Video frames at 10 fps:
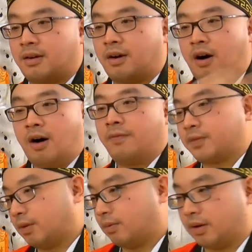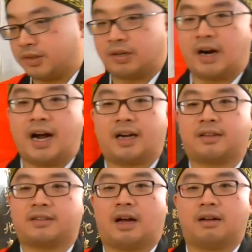off the
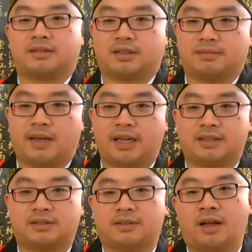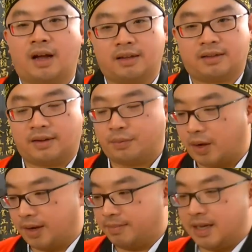track Taoism. It's not
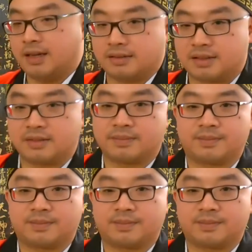what it means.